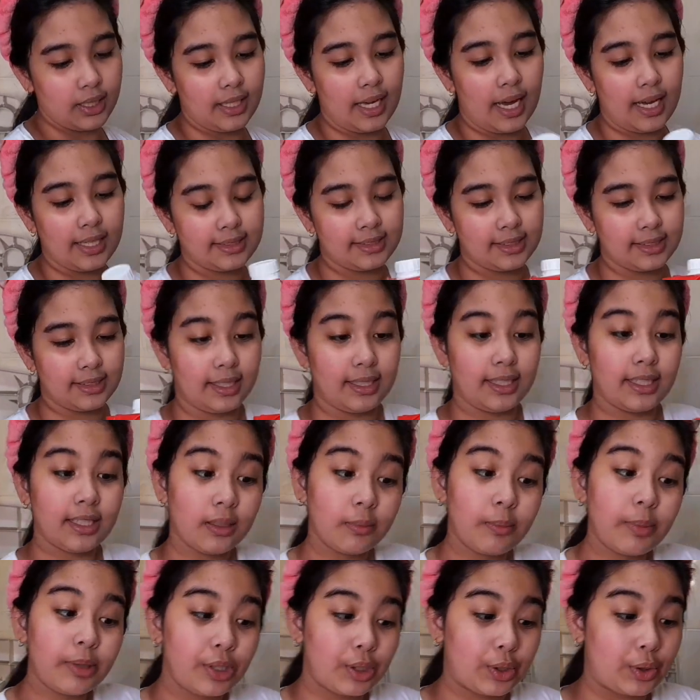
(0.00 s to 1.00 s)
guys, a
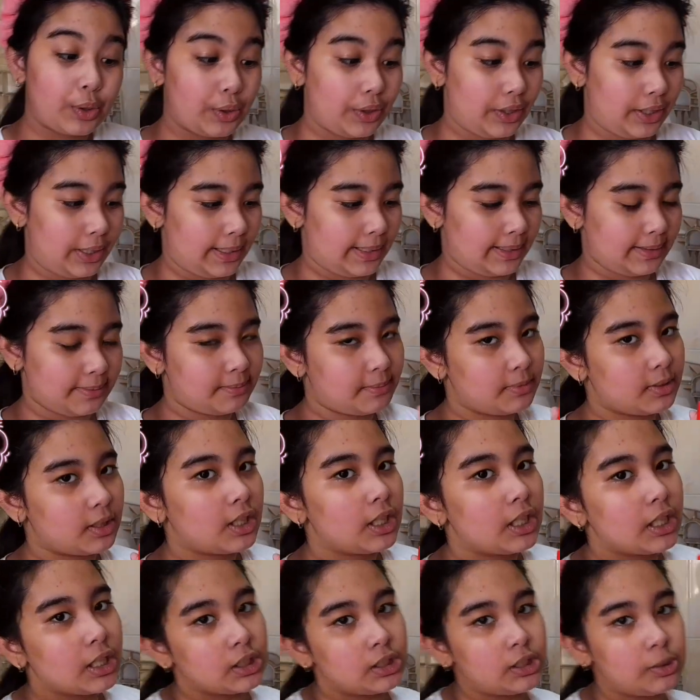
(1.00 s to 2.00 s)
little bit cream
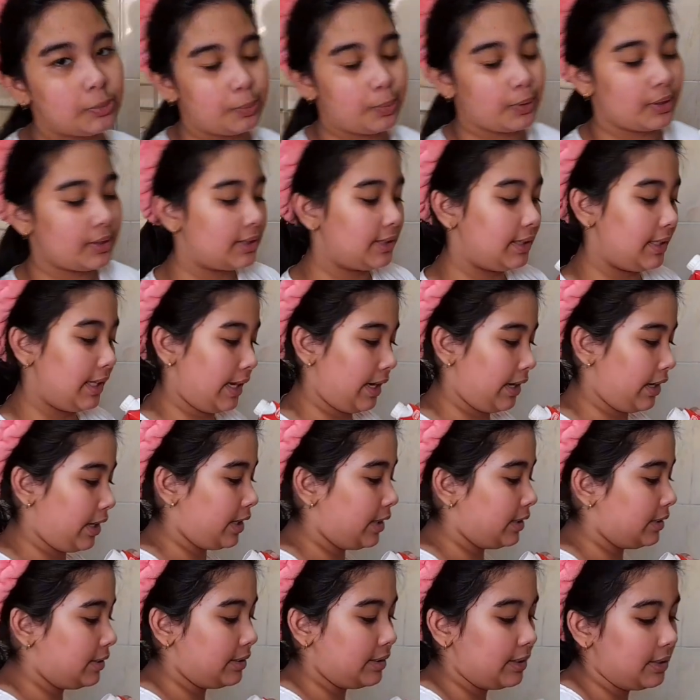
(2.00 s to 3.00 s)
to put there
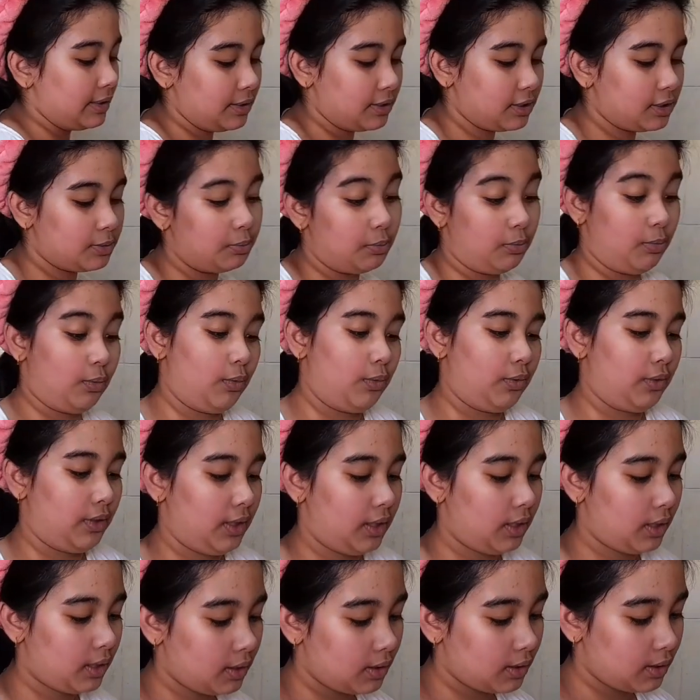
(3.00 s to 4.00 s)
in the
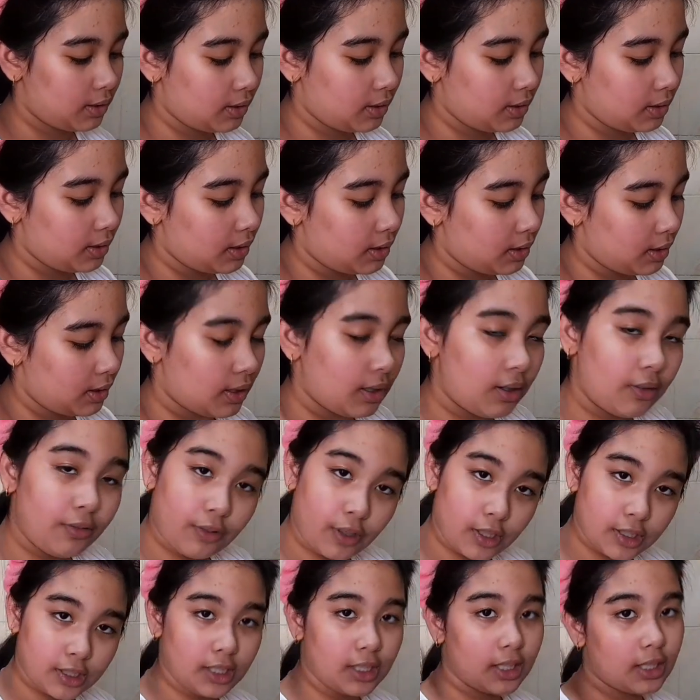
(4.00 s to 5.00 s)
smoothie. Now, of
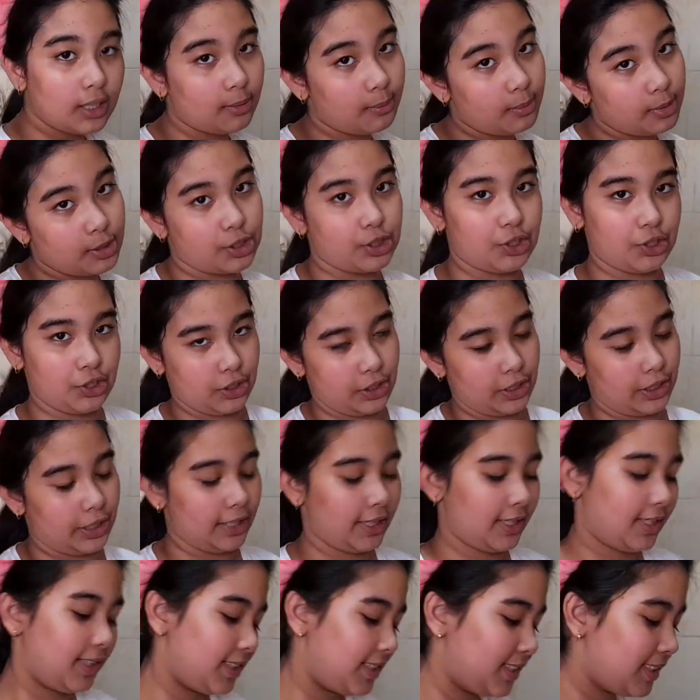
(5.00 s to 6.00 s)
course, a little bit
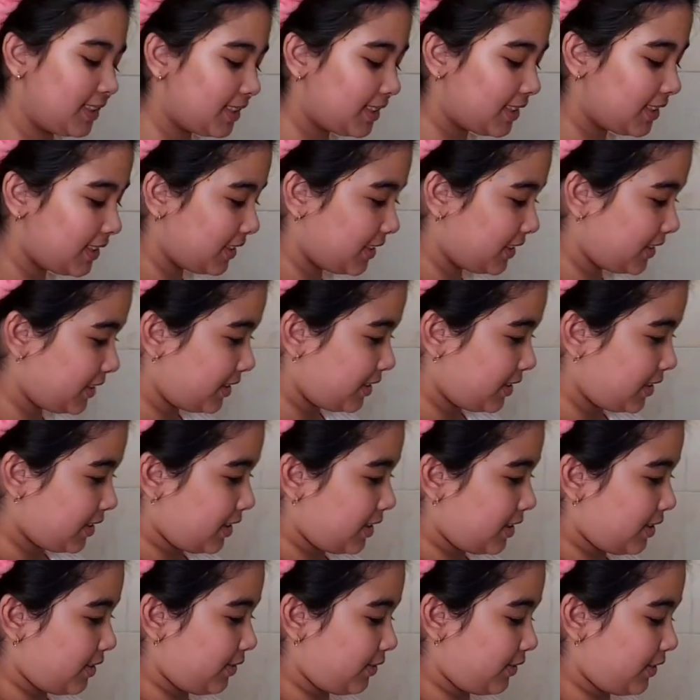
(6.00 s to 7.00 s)
sugar.
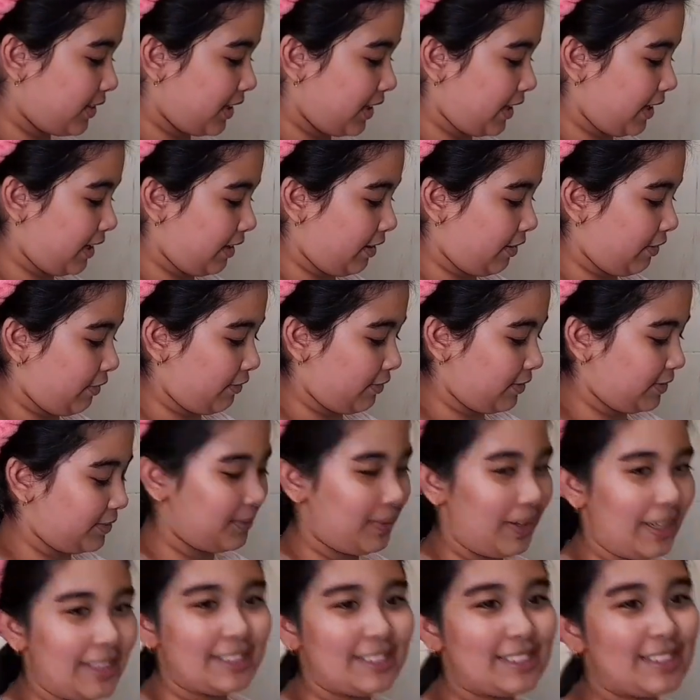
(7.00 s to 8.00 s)
Okay, oh,
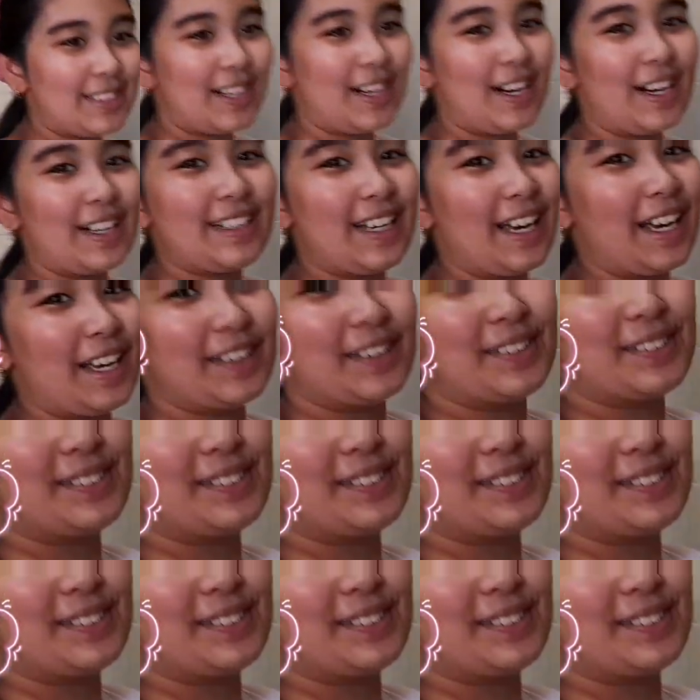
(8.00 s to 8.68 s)
do I start? I don't